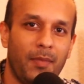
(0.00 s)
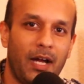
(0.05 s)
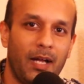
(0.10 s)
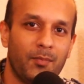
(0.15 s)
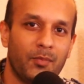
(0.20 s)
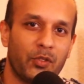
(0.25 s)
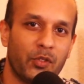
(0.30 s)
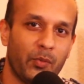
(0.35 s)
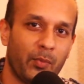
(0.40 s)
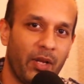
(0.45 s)

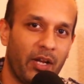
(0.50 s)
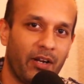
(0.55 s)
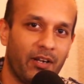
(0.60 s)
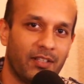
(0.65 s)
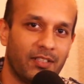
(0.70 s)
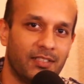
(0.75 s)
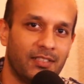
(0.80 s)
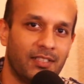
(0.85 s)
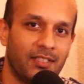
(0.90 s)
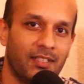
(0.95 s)
I'm
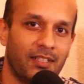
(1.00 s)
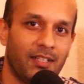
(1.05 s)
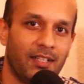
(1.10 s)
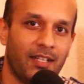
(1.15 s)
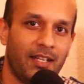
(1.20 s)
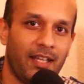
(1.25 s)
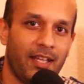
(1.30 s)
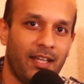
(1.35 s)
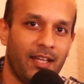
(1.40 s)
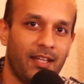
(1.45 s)
Zumair.
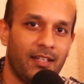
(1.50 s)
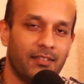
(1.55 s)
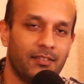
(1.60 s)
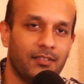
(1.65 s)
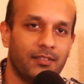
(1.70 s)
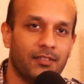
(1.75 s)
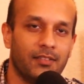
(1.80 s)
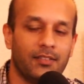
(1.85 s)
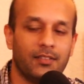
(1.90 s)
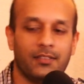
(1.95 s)

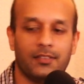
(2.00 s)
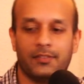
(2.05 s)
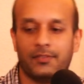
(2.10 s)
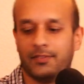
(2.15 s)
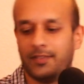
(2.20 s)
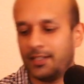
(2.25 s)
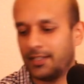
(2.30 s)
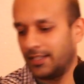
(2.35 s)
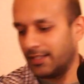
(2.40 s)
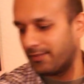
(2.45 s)

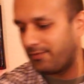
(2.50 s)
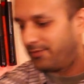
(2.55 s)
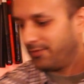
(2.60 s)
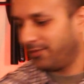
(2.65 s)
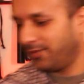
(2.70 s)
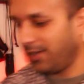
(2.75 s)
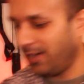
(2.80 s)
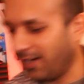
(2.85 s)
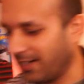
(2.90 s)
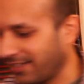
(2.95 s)
Fucking
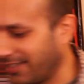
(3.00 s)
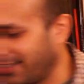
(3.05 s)
fuck.